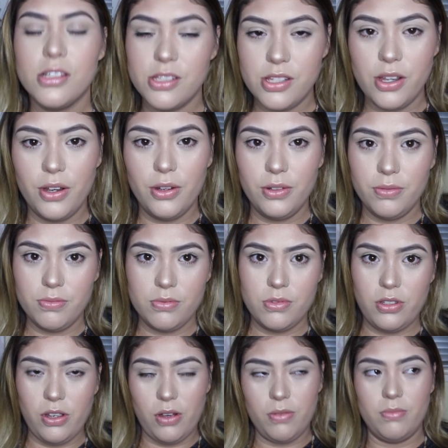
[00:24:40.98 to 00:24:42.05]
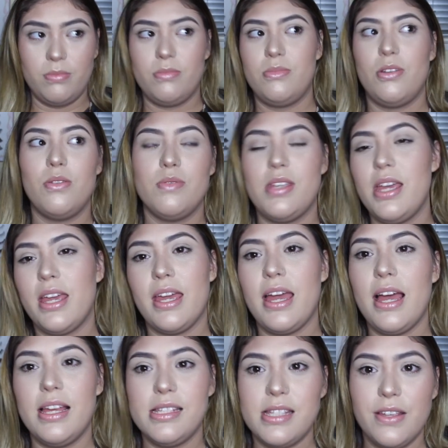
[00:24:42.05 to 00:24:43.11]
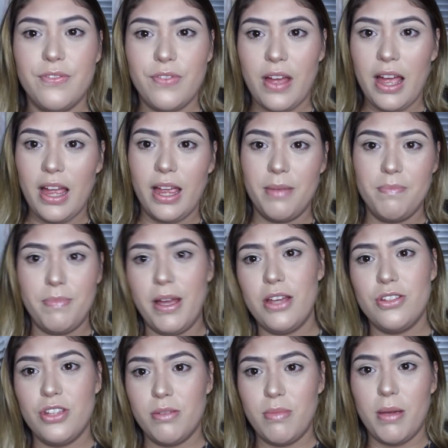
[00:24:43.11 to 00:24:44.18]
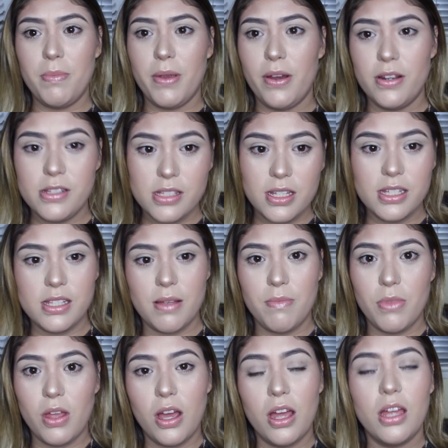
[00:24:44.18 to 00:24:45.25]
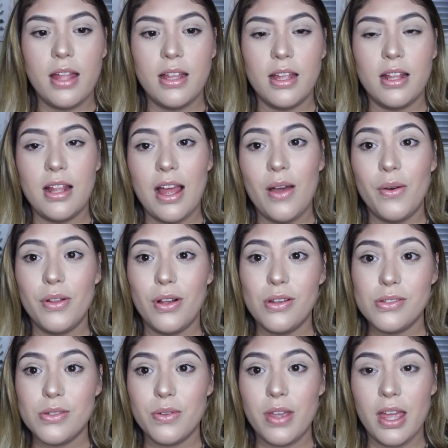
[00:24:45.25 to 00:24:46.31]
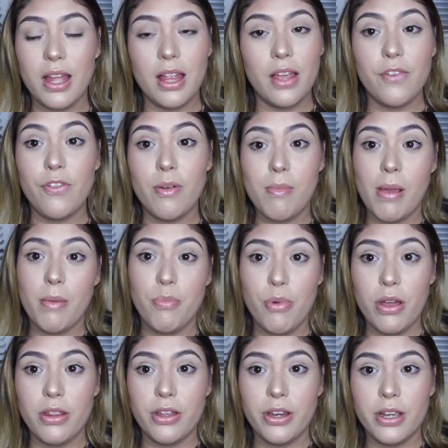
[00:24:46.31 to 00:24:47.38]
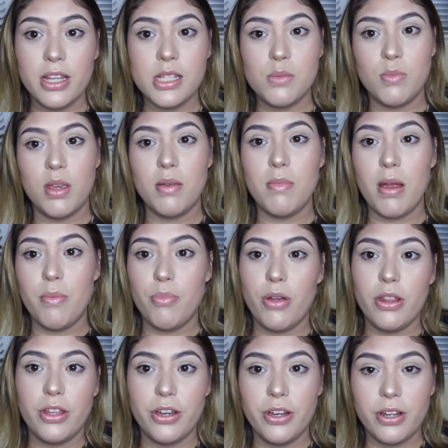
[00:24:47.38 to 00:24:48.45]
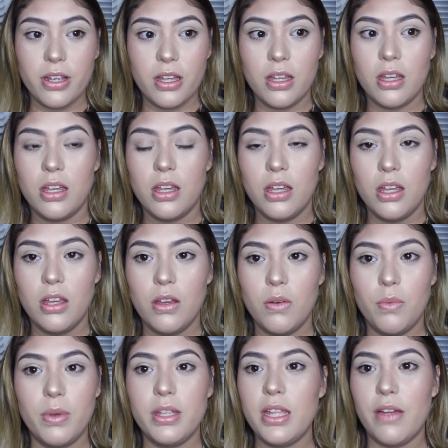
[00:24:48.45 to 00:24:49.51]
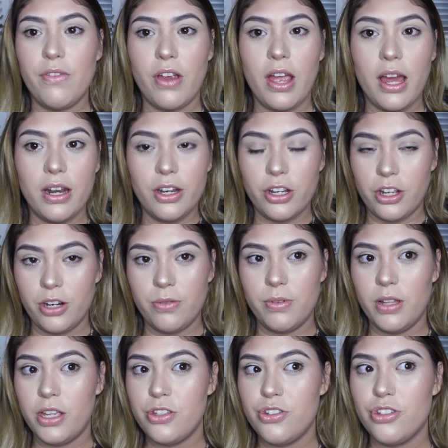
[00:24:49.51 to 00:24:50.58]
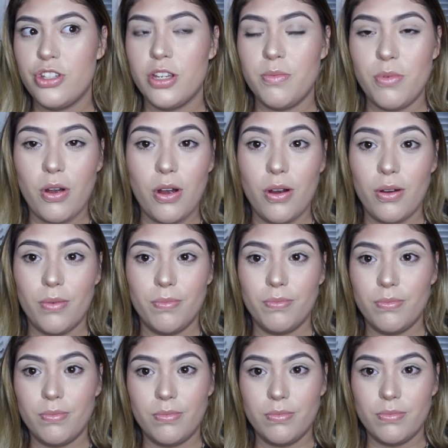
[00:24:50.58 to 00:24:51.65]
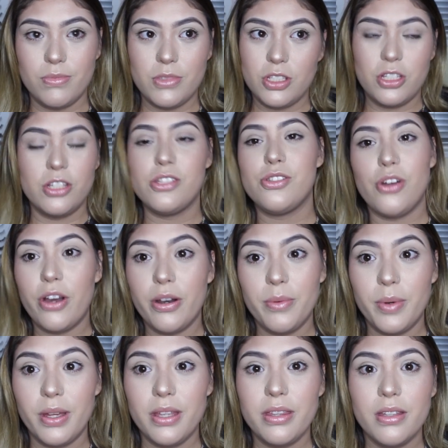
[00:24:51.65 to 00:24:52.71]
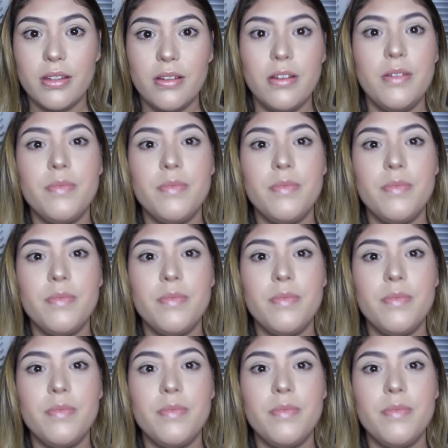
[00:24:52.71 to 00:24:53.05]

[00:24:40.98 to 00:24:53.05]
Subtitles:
So don't take it as if I'm bashing my parents, because I'm not. And then I would also get, like, from my brother, because me and my brother, we never had a good relationship to start with.